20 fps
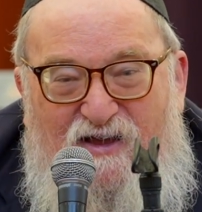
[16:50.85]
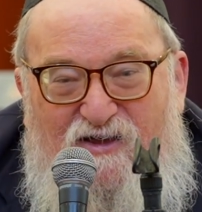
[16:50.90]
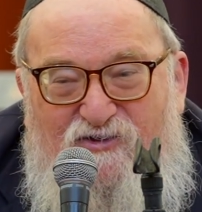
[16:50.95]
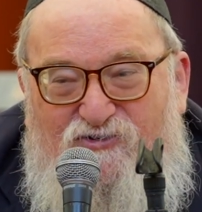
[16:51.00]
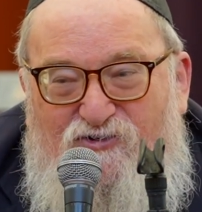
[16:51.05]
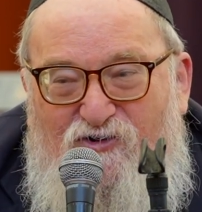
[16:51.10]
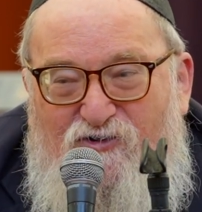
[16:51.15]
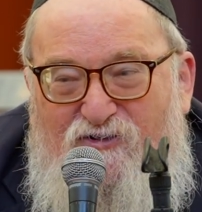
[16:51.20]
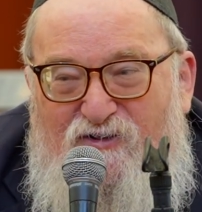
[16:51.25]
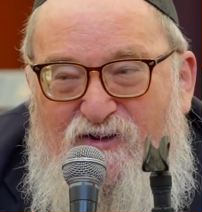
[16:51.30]

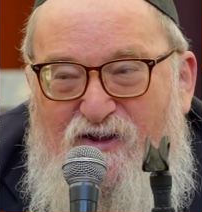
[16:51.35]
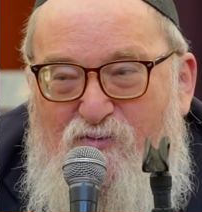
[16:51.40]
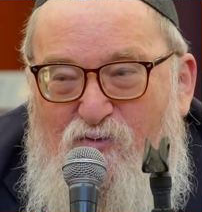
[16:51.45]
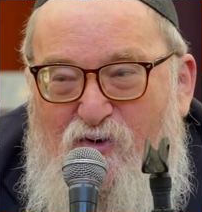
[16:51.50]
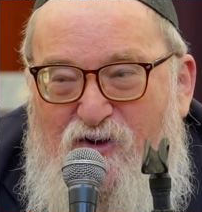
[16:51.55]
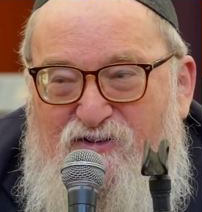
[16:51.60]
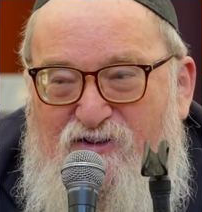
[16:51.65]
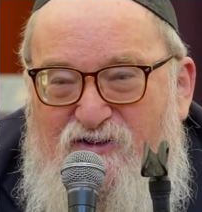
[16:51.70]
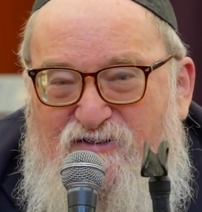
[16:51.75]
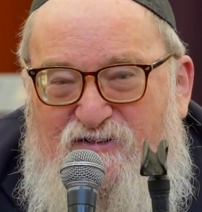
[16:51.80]
Certainly
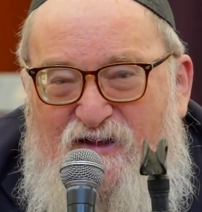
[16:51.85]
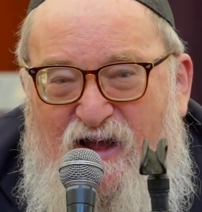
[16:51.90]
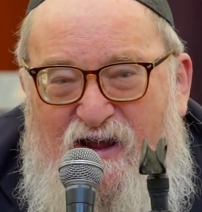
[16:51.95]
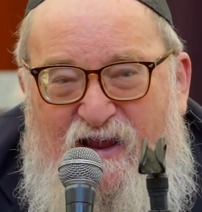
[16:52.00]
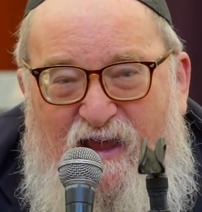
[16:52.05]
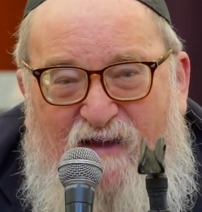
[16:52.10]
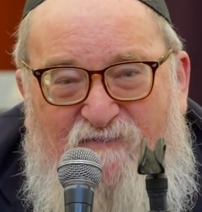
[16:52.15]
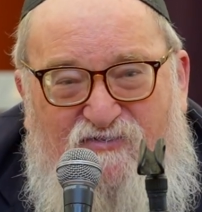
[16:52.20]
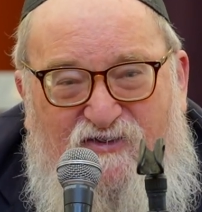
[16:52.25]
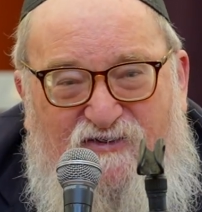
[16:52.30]
one does not
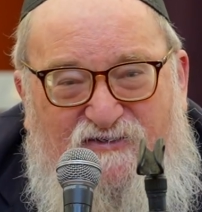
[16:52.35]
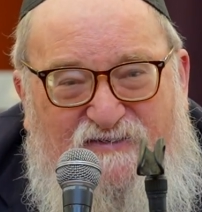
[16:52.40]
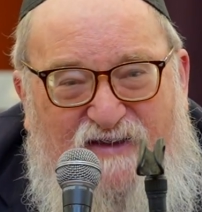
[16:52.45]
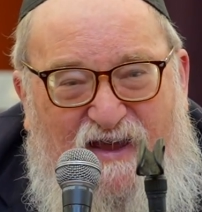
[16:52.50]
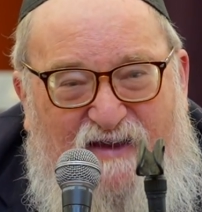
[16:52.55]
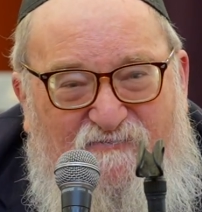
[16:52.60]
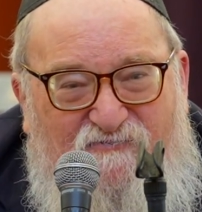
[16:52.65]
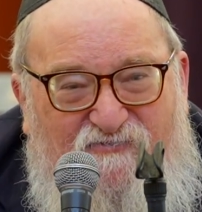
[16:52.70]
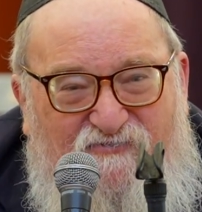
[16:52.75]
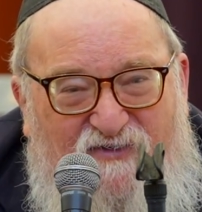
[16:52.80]
have the
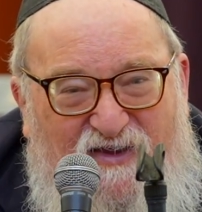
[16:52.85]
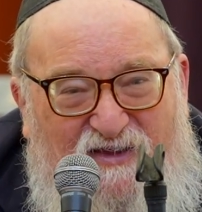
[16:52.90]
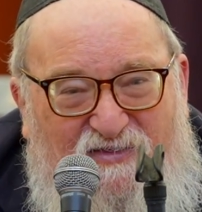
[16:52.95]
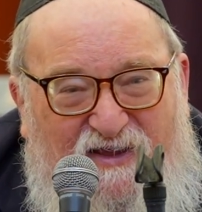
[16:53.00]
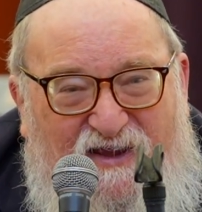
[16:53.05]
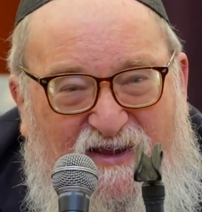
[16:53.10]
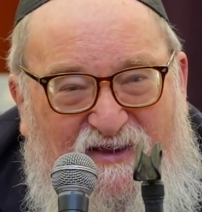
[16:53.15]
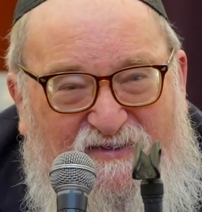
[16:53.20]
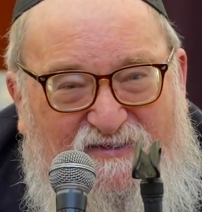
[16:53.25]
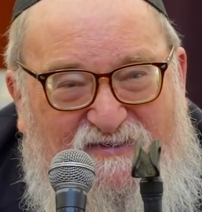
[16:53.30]
same
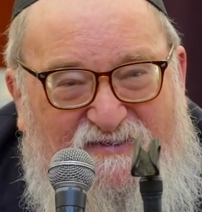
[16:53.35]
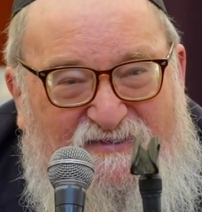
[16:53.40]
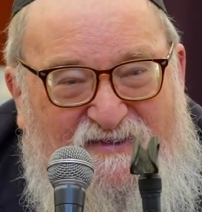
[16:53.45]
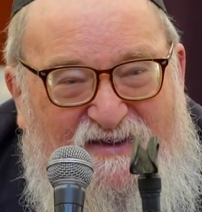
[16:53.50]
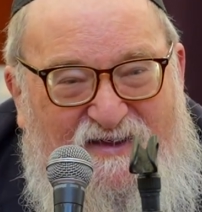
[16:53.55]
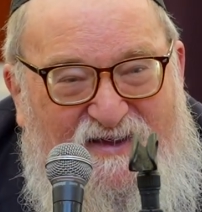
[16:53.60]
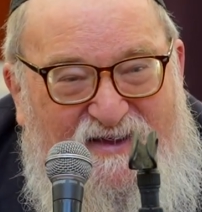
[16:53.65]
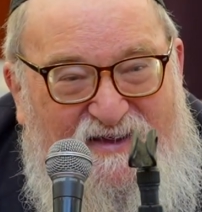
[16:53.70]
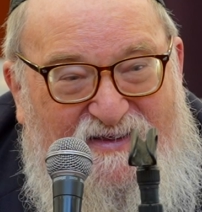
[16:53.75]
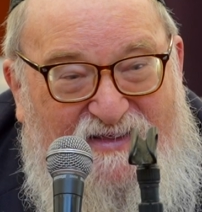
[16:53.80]
feelings
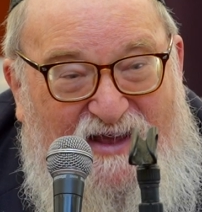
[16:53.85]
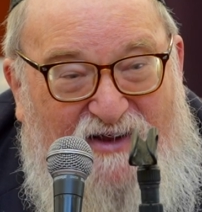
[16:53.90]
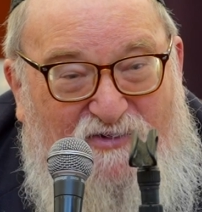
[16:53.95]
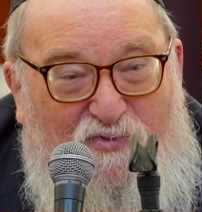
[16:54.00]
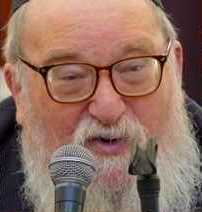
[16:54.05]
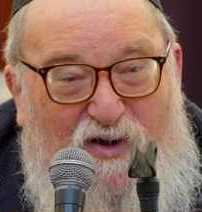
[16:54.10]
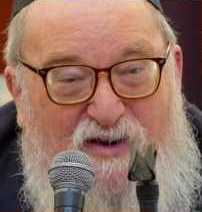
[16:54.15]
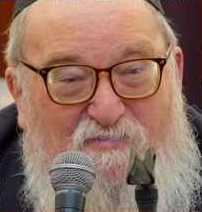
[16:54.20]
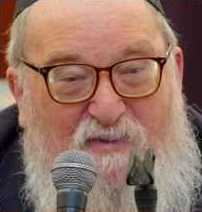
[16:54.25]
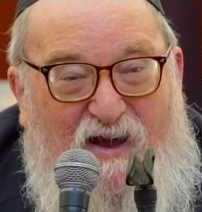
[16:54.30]
that
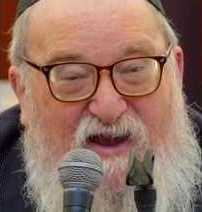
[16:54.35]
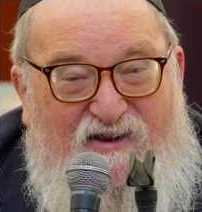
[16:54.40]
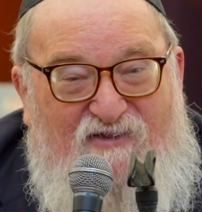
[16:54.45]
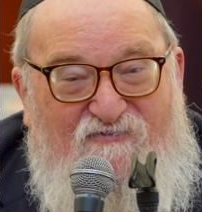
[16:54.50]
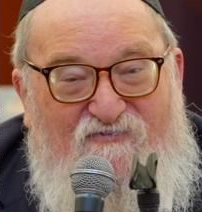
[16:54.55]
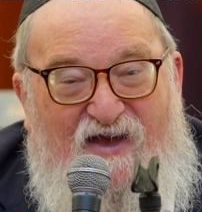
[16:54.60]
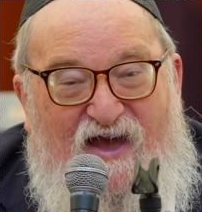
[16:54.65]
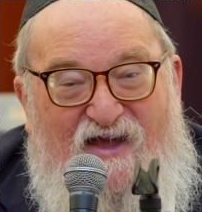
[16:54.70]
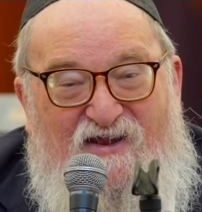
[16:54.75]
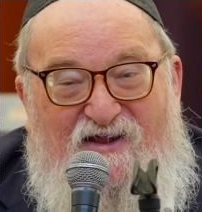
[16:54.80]
one might
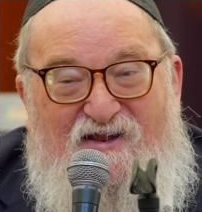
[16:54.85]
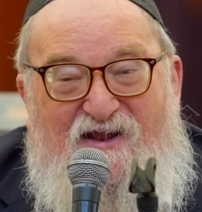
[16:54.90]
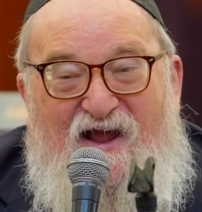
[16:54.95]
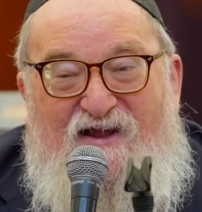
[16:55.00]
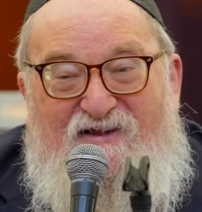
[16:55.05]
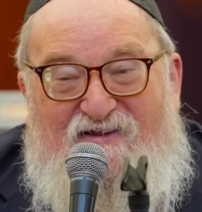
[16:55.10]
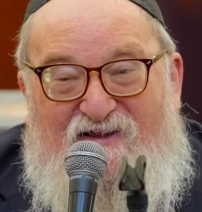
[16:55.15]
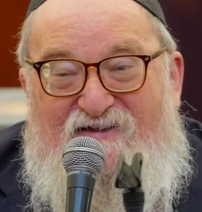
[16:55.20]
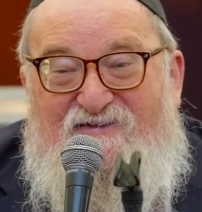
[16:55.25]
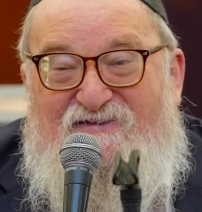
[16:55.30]
have had in
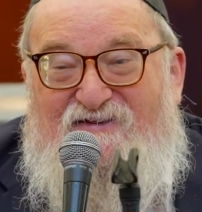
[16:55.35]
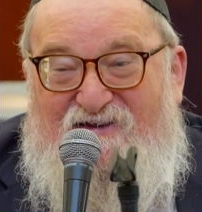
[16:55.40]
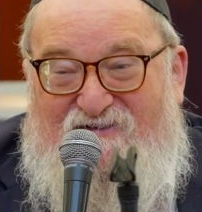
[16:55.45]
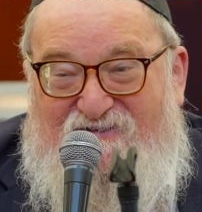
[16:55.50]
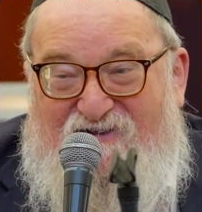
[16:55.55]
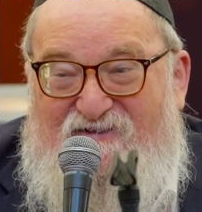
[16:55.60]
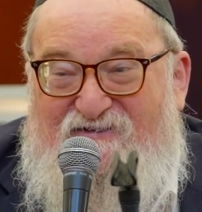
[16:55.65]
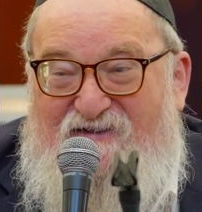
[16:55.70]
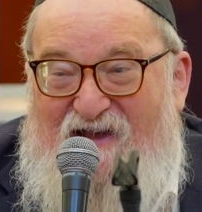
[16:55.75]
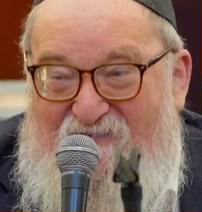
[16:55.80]

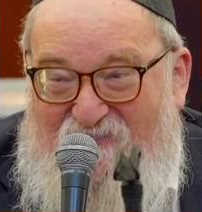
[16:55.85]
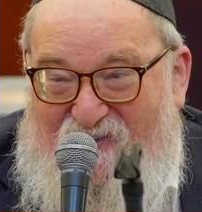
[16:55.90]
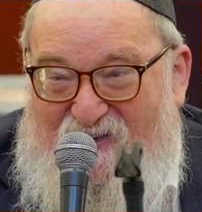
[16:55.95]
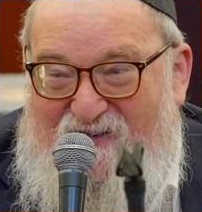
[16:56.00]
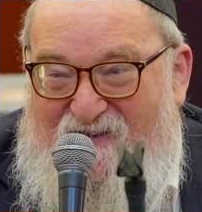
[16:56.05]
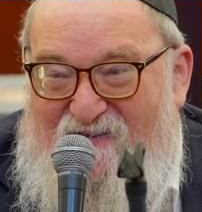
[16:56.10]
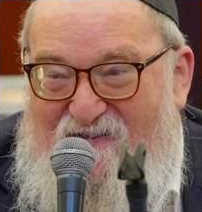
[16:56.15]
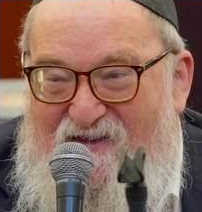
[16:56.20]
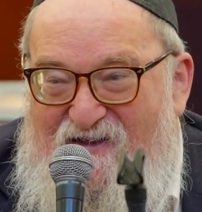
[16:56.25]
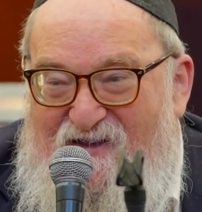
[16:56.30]
1967
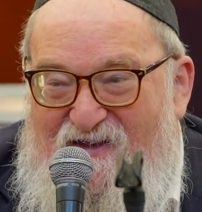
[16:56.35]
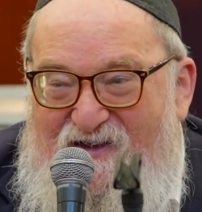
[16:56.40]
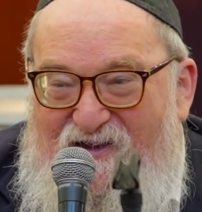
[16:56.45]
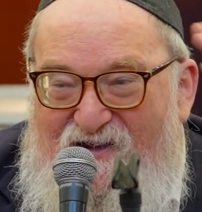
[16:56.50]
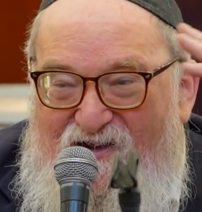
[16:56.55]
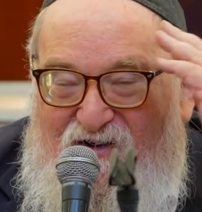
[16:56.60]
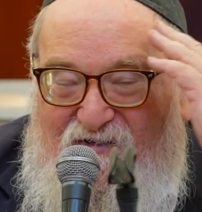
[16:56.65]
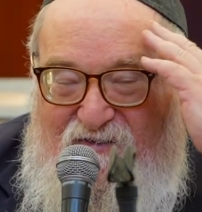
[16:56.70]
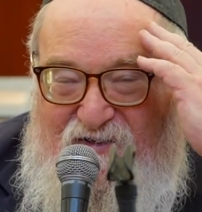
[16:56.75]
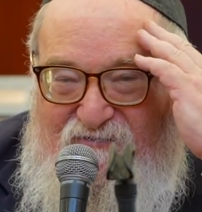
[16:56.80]

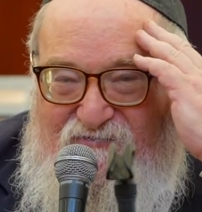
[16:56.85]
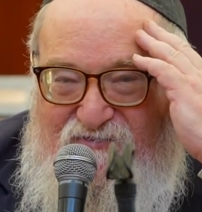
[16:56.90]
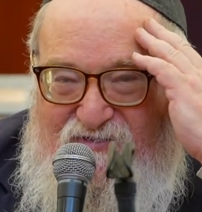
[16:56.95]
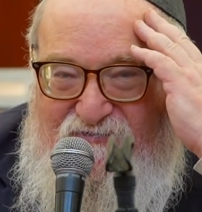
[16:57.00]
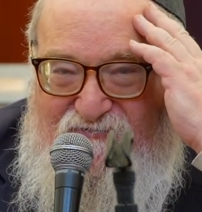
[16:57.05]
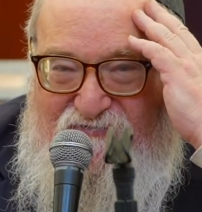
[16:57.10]
going for the